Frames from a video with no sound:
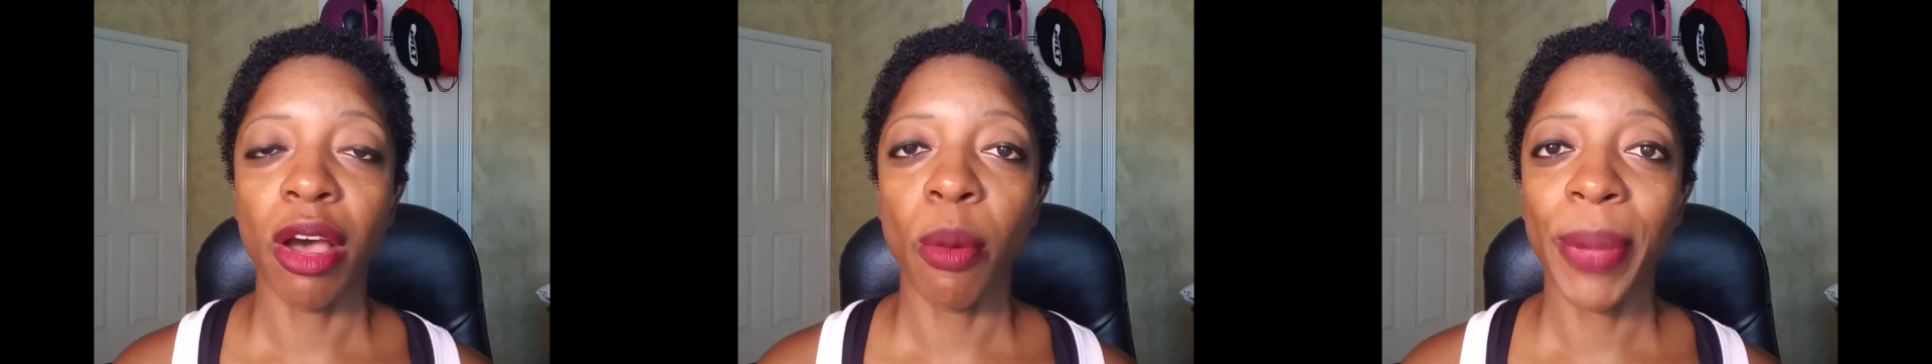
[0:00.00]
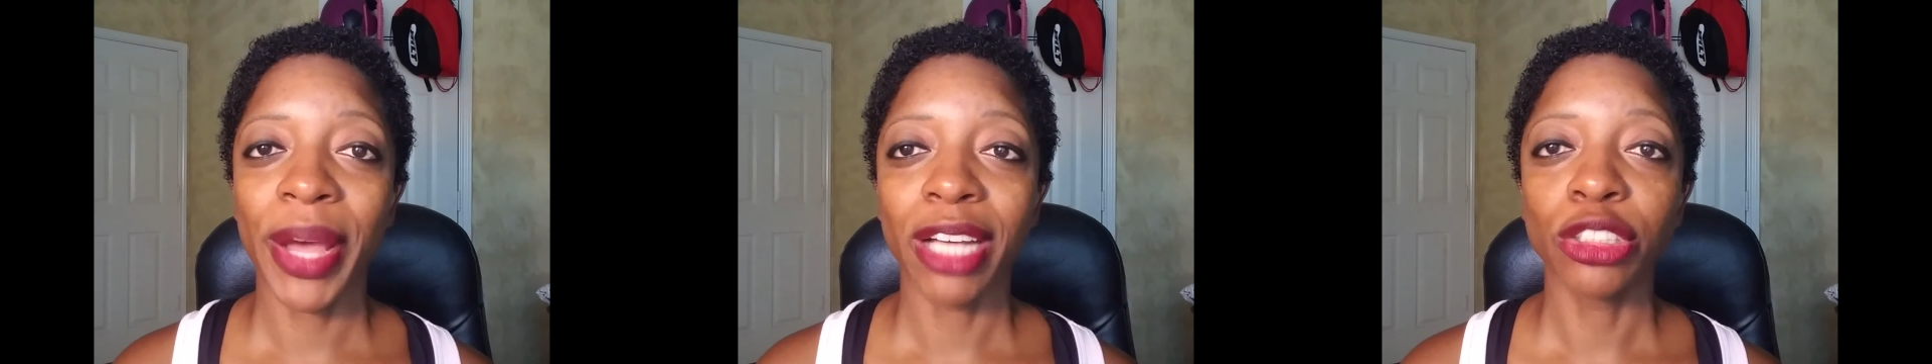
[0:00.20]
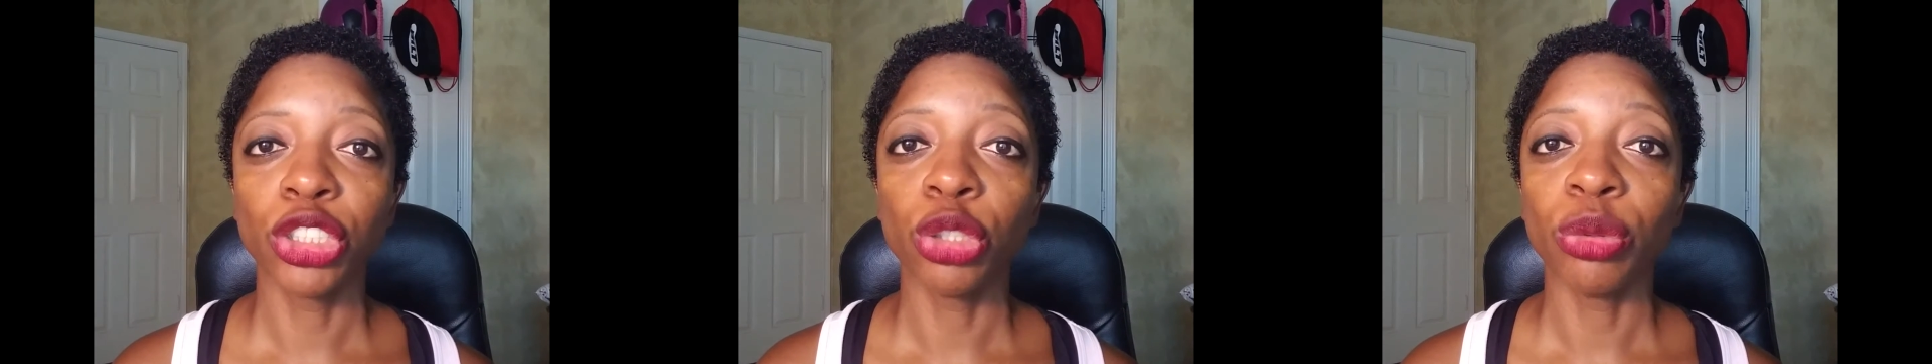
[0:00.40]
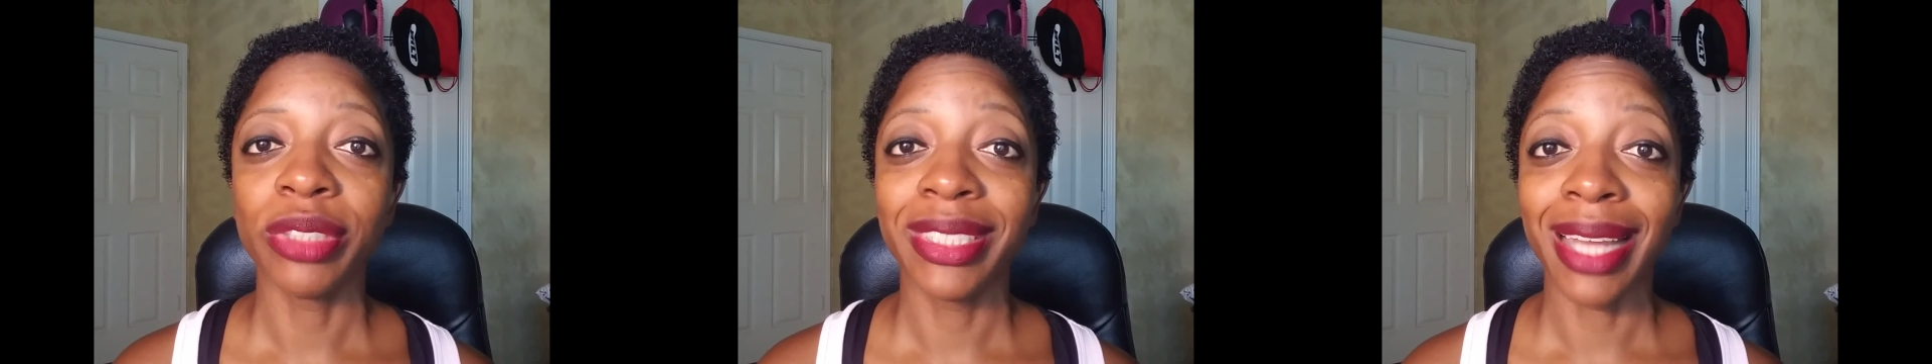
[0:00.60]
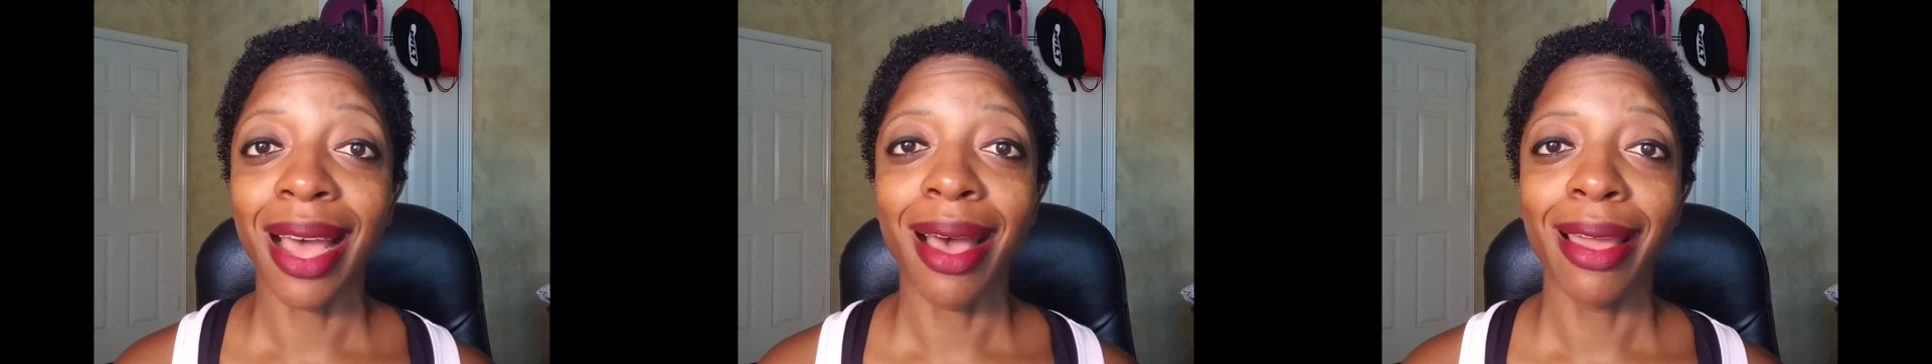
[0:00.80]
about to
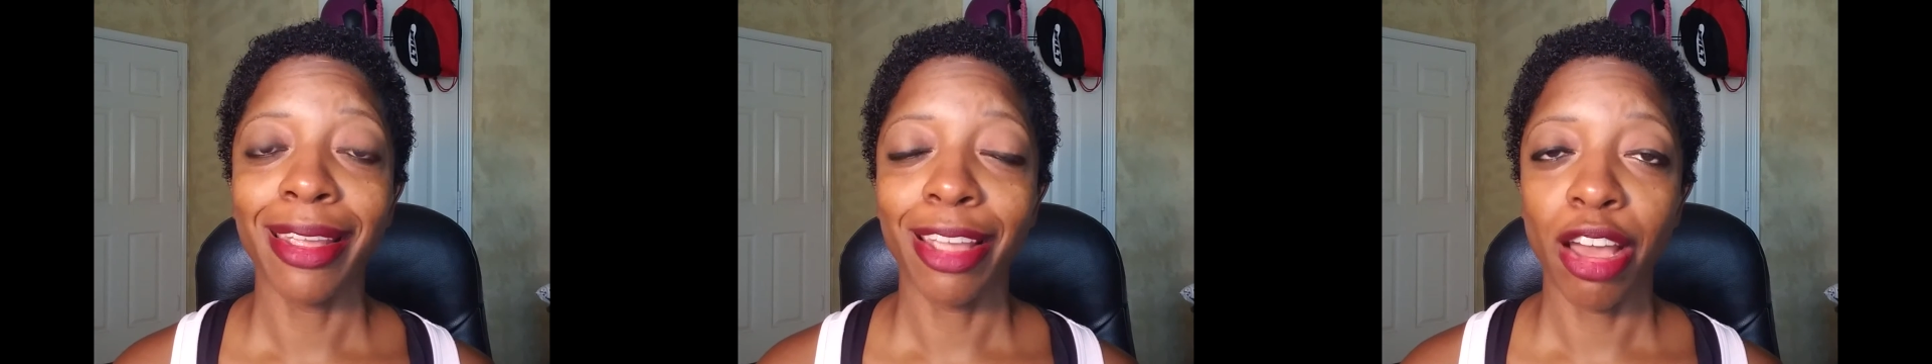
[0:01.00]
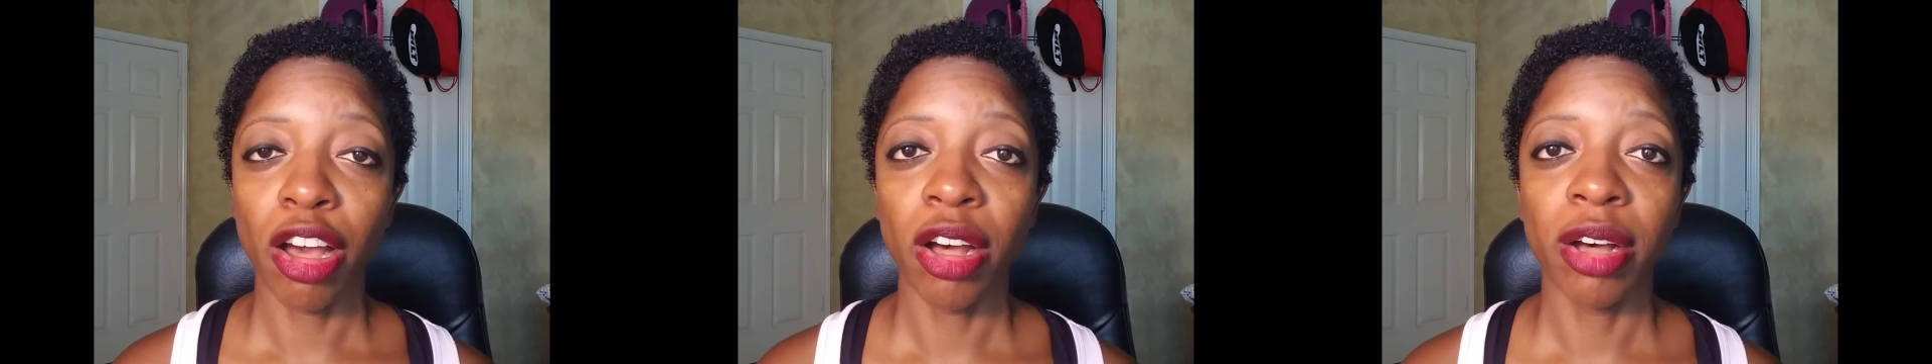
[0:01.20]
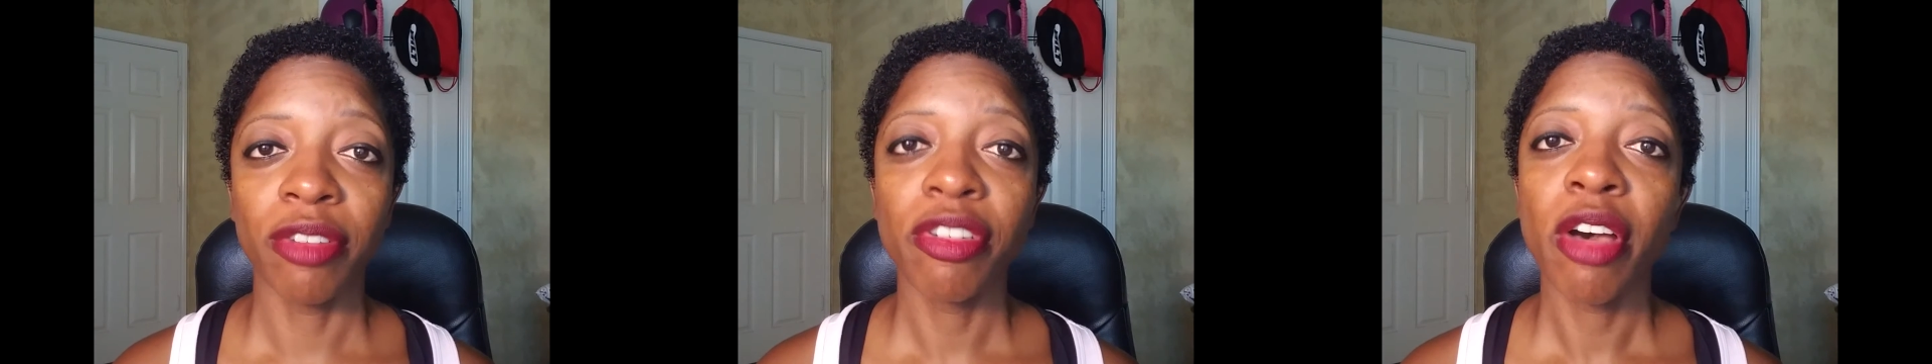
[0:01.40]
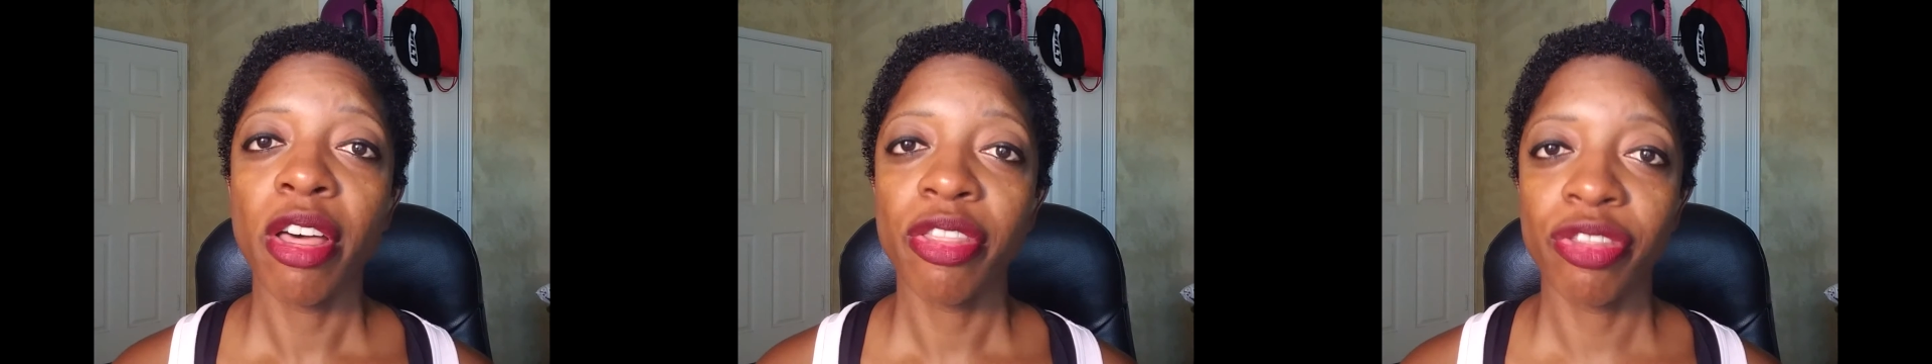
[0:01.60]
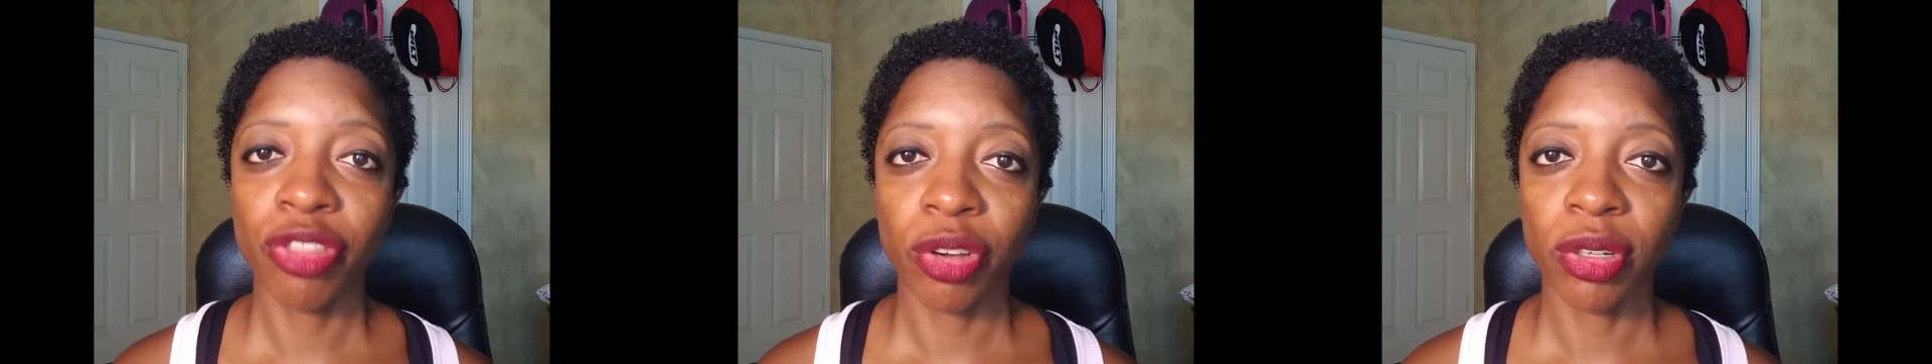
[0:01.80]
die of
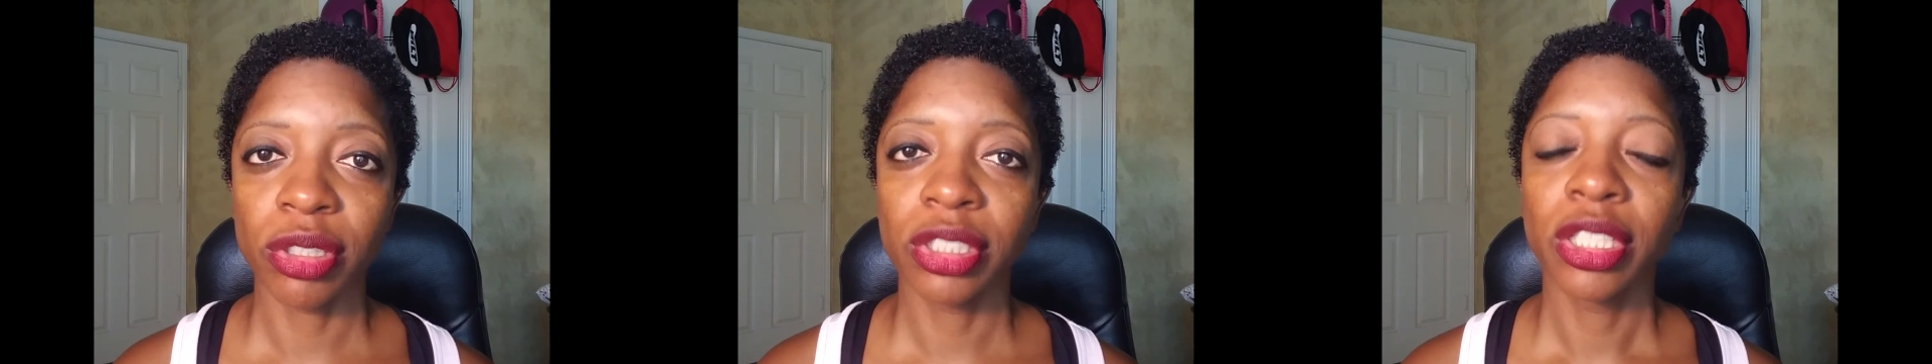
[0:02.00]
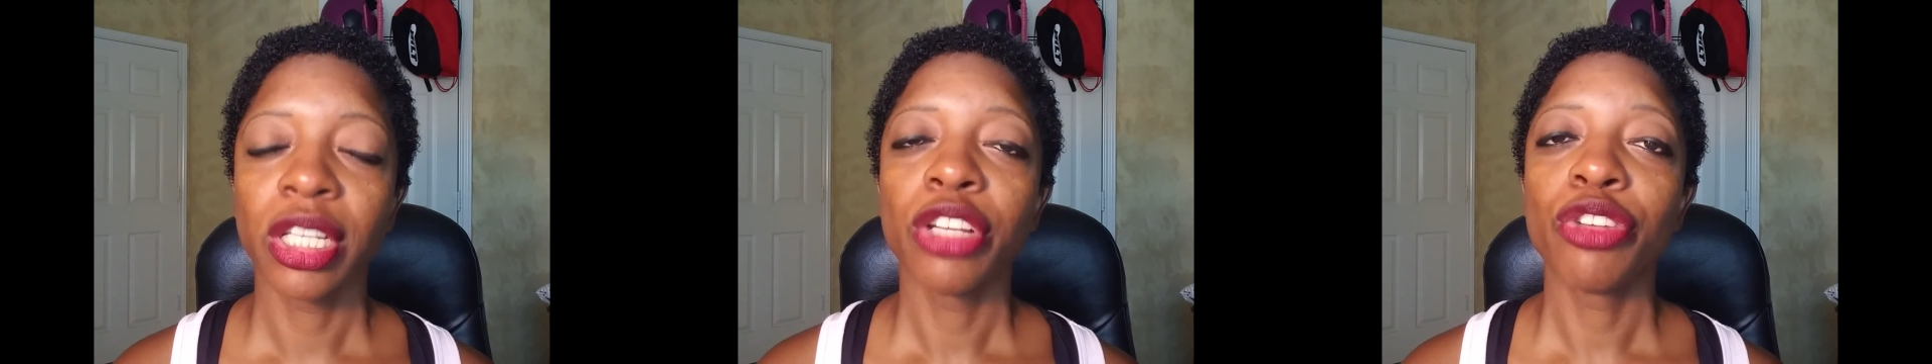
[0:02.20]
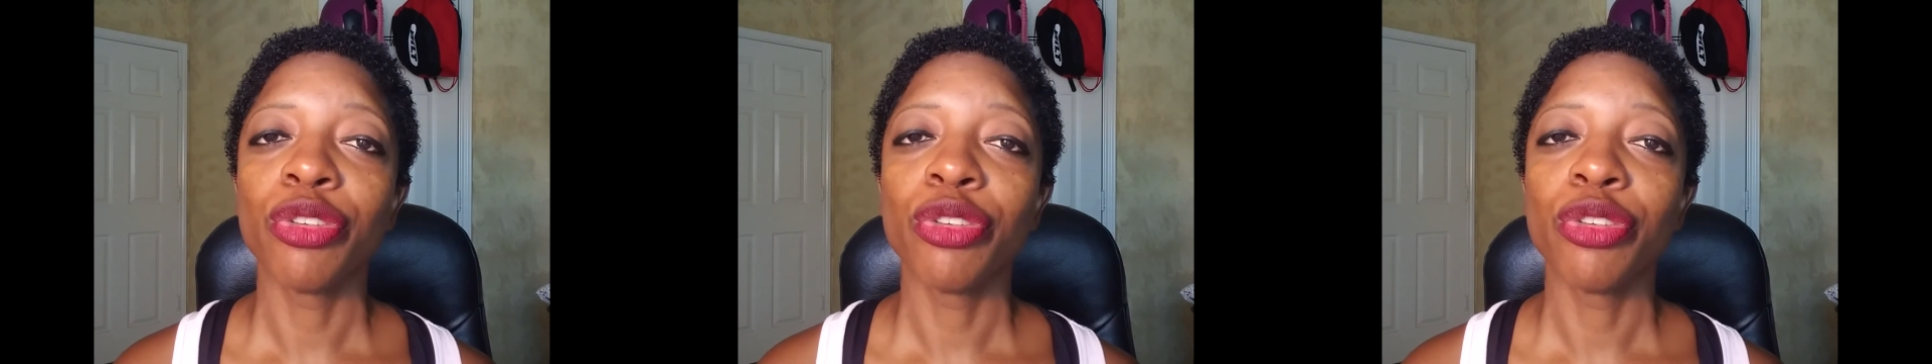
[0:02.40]
thirst.